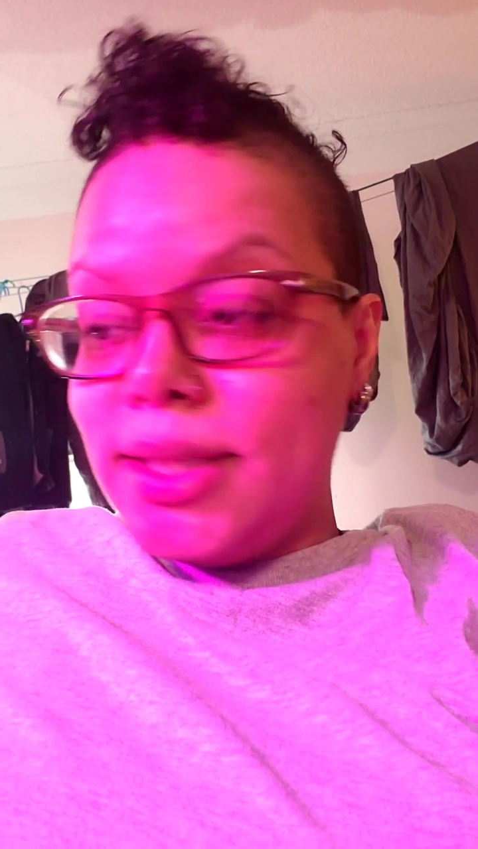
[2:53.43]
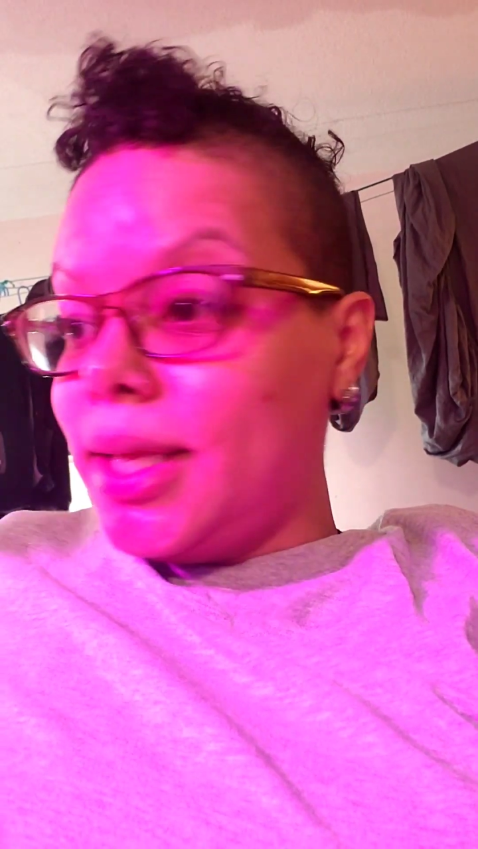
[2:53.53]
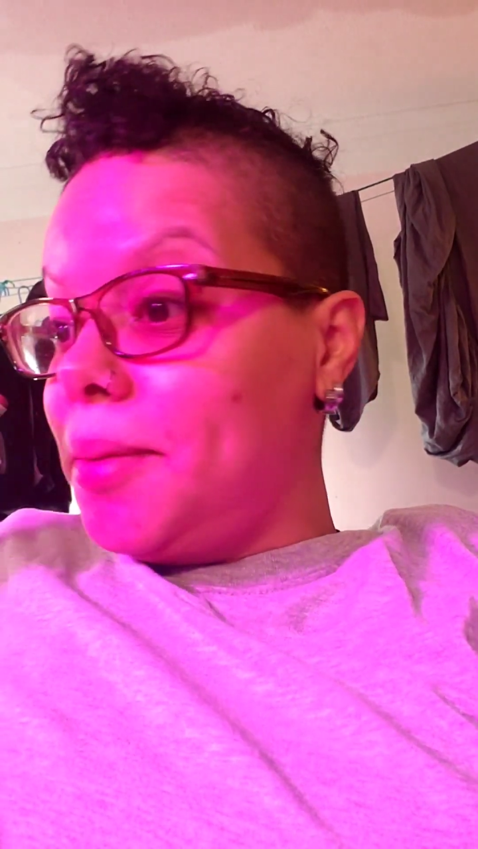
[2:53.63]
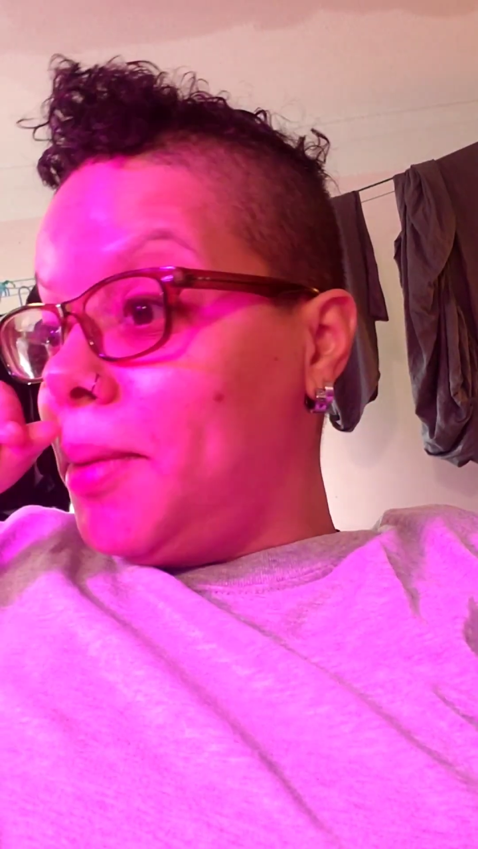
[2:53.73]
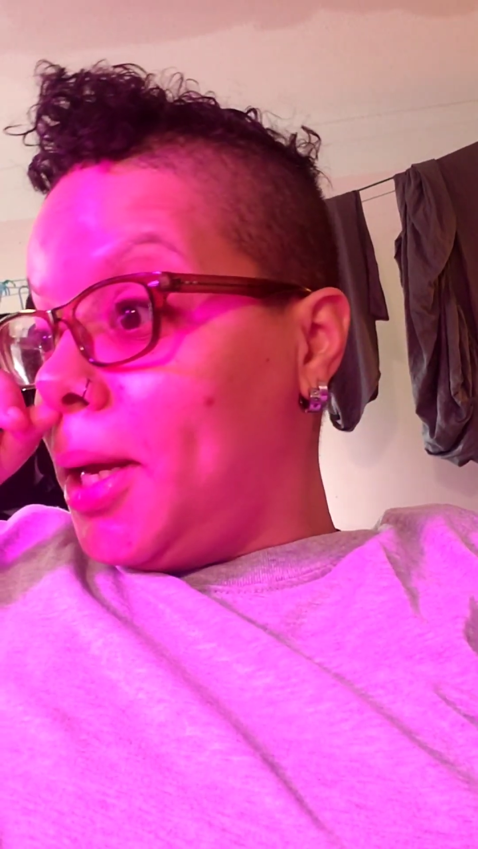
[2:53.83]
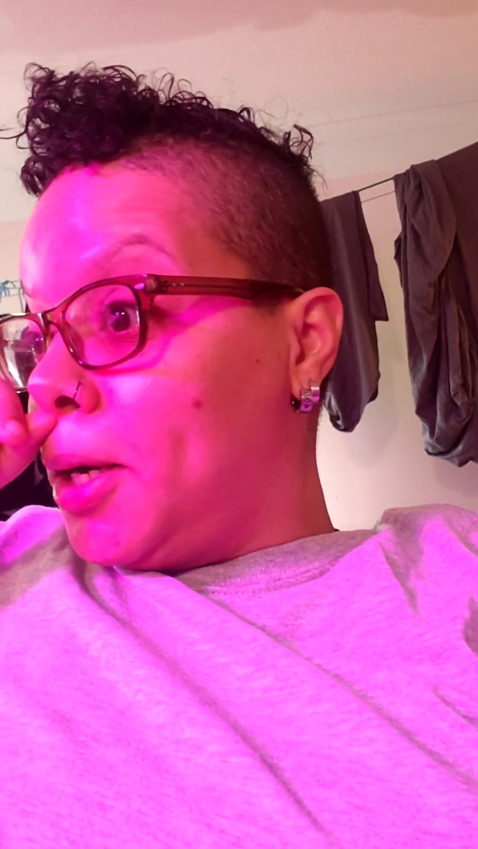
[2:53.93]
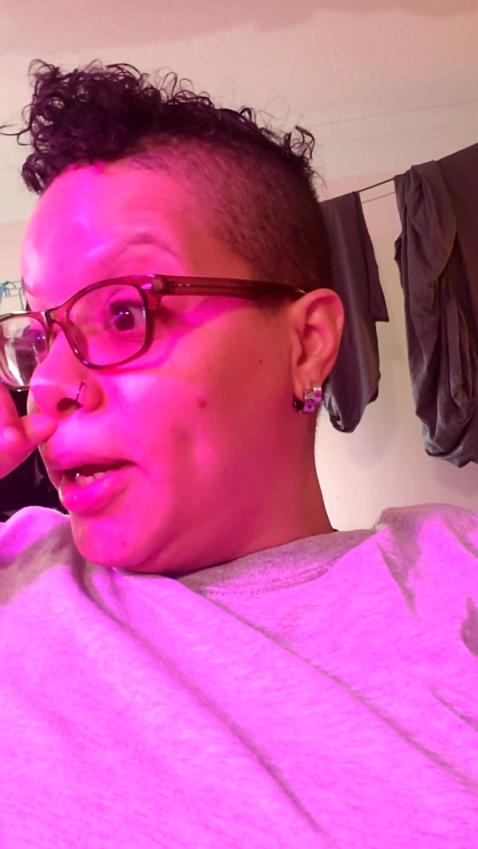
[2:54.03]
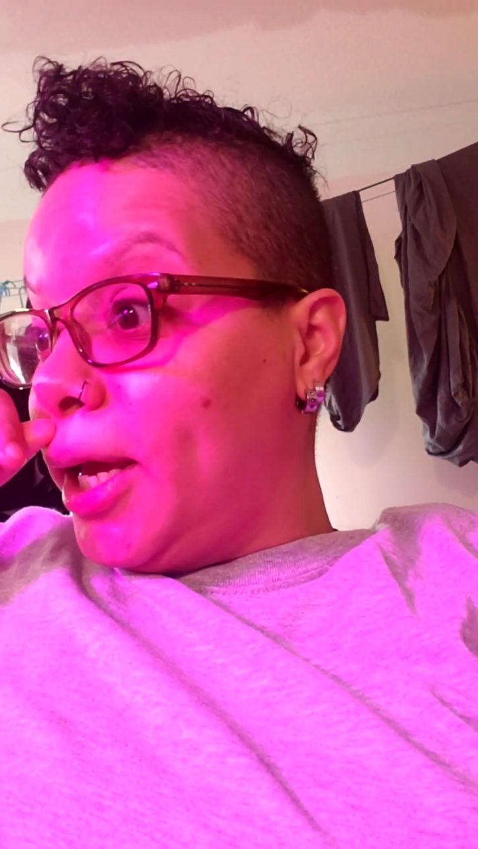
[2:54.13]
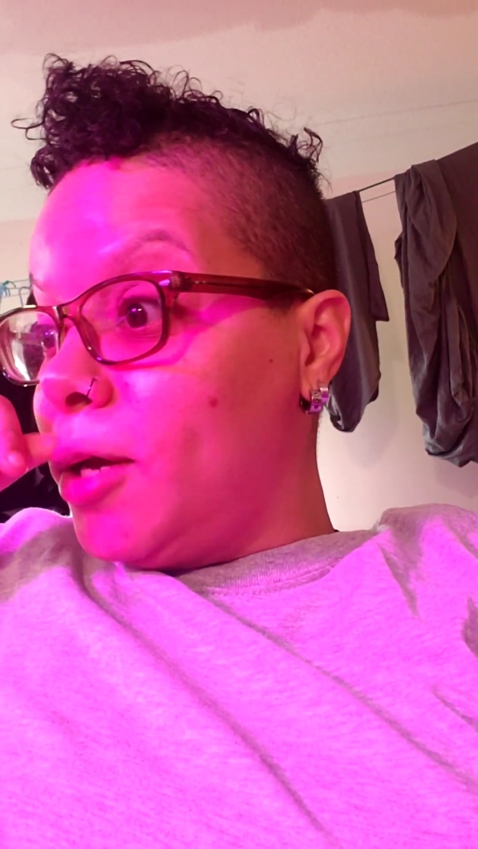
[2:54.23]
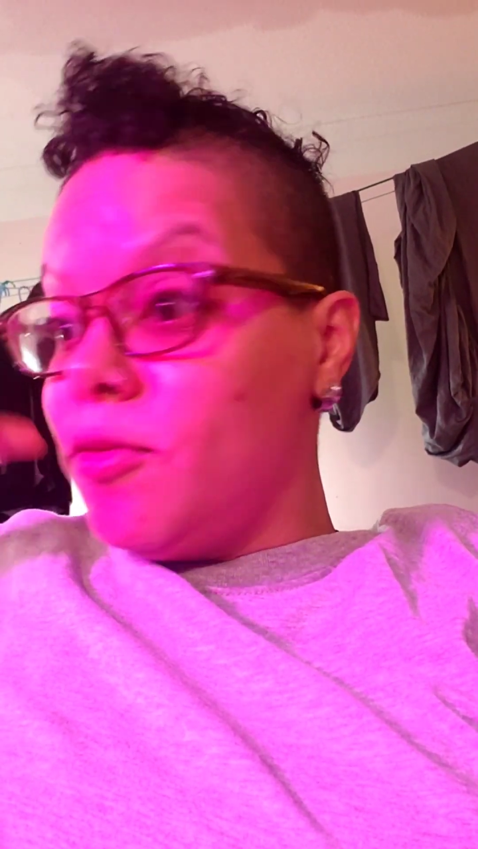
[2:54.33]
They made
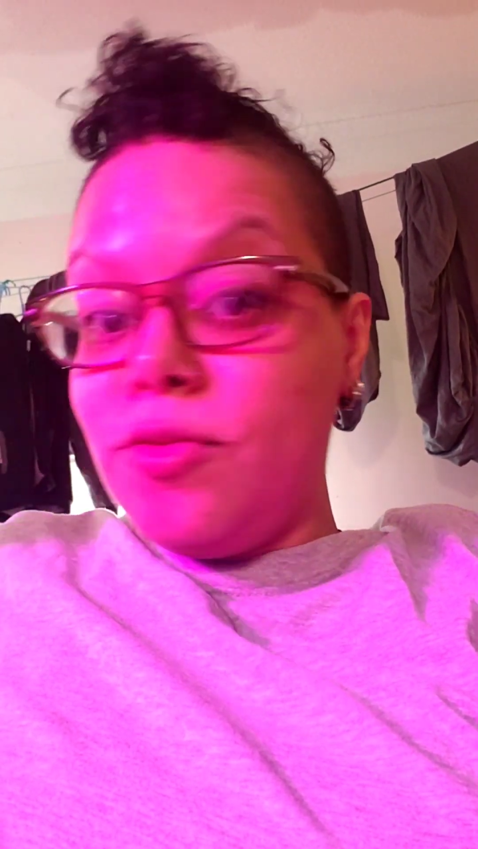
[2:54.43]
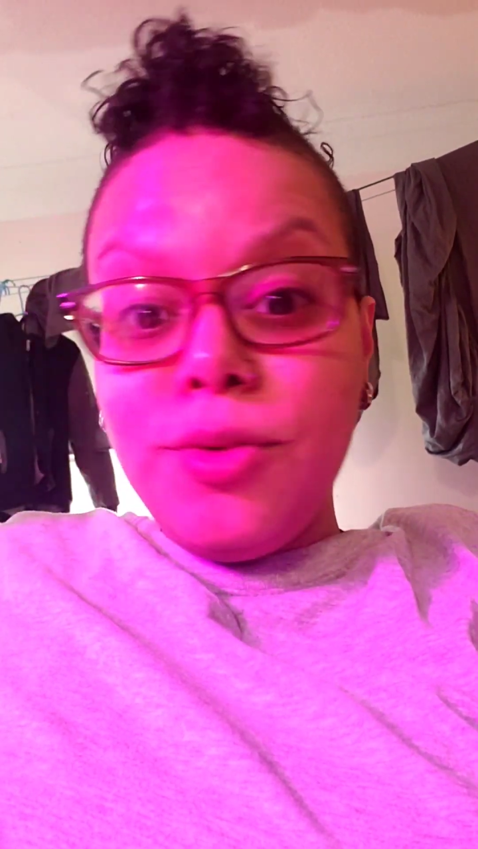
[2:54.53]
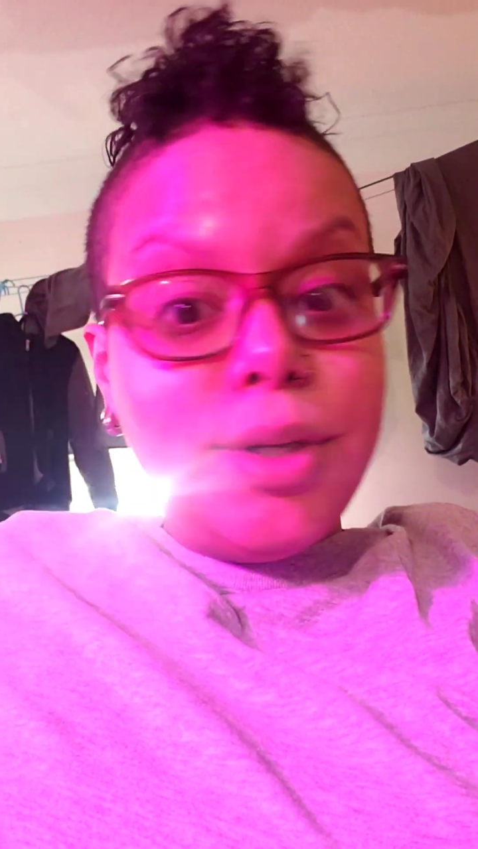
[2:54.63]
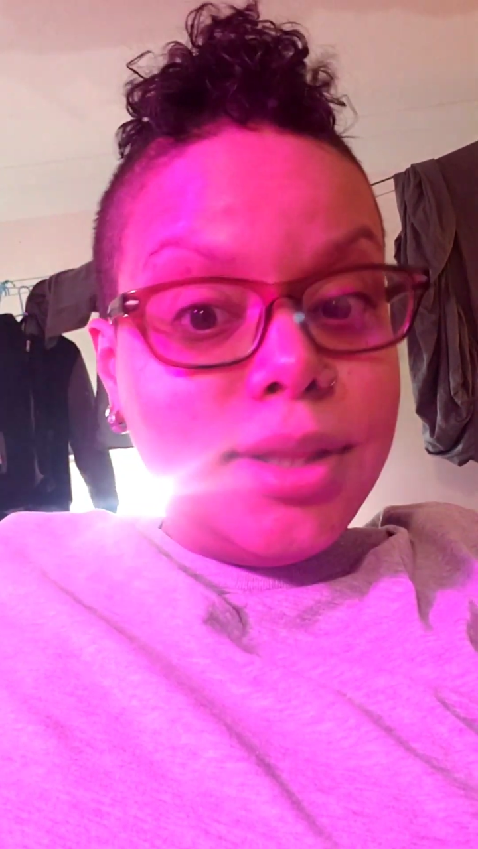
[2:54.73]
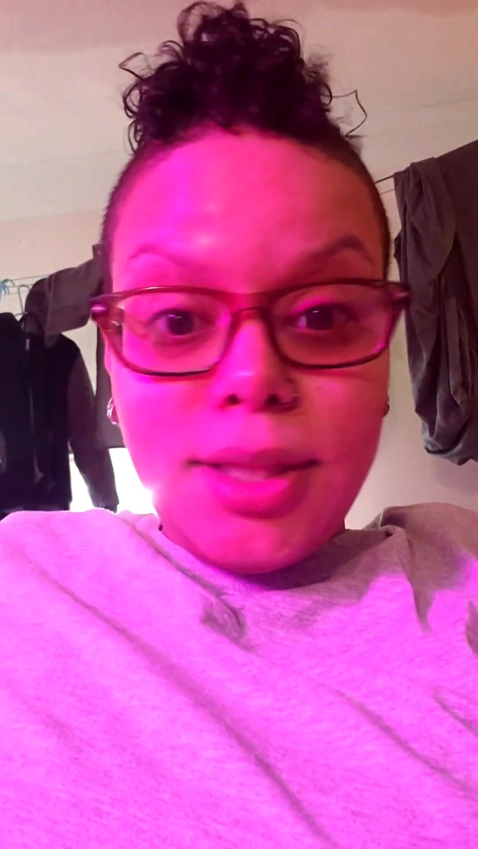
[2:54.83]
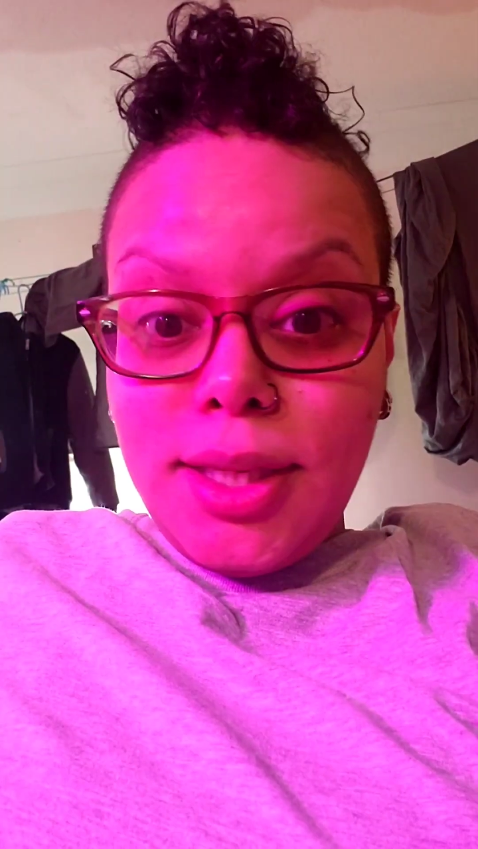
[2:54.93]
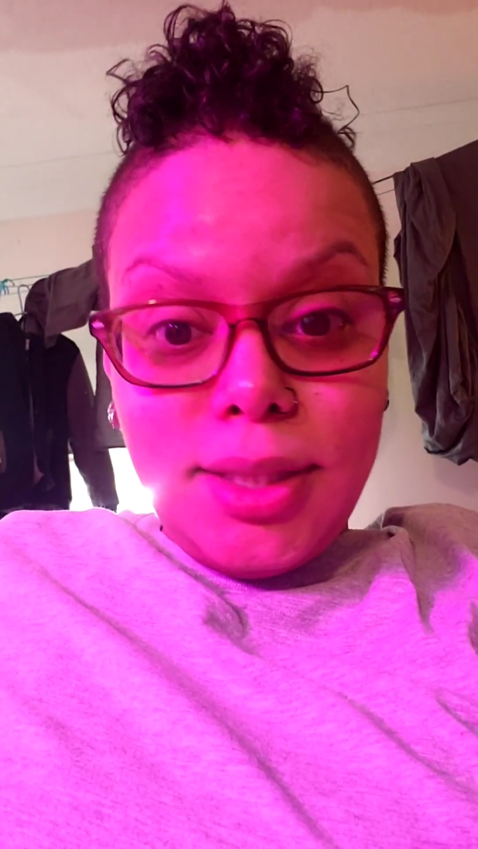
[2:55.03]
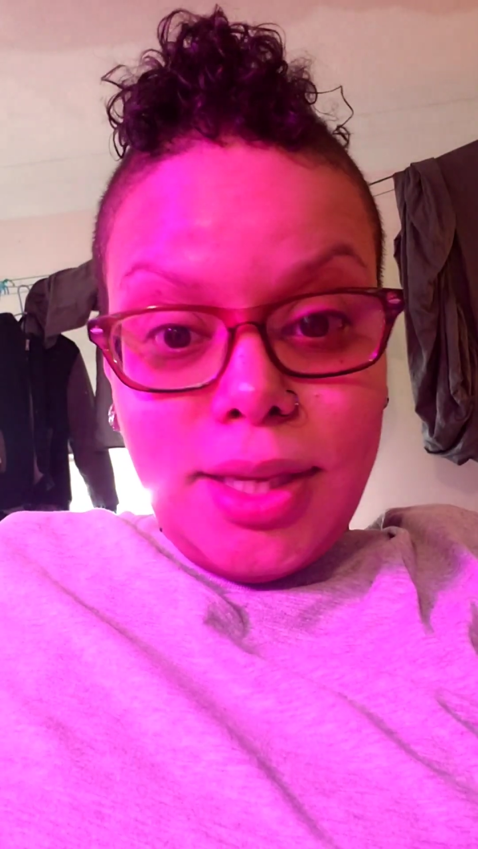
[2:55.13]
everything